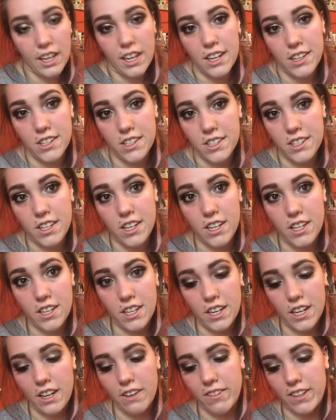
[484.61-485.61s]
I just did it
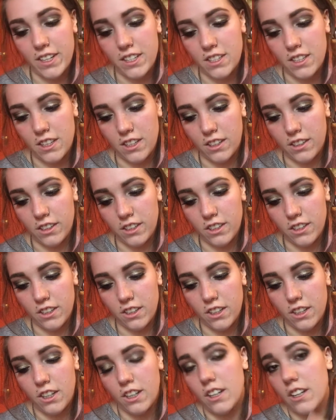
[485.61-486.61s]
today because of the
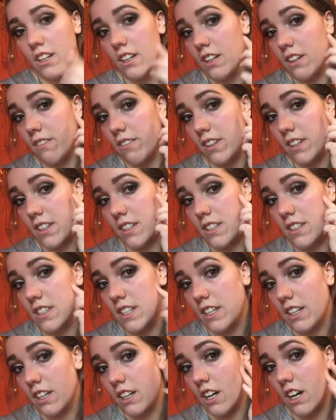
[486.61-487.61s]
glitter, because
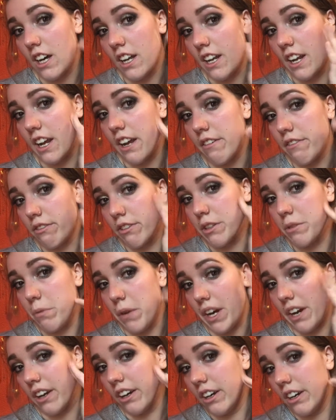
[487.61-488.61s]
it got
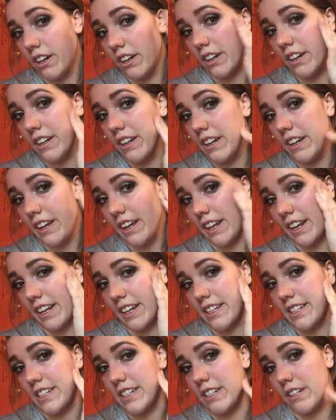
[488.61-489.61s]
everywhere and
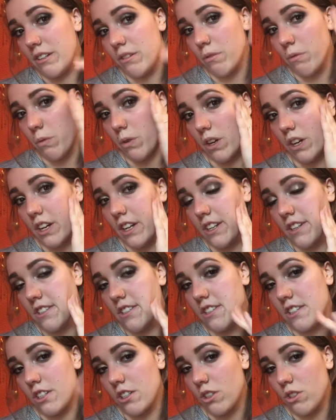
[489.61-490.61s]
I didn't want
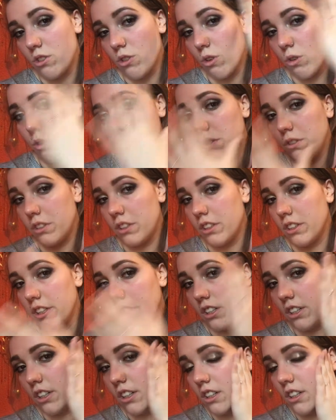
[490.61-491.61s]
just gold
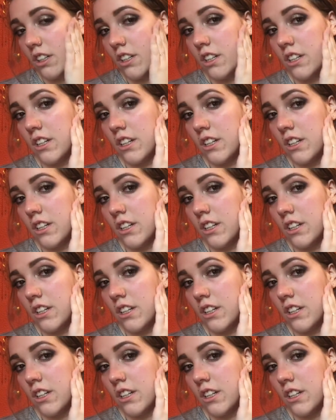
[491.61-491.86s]
glitter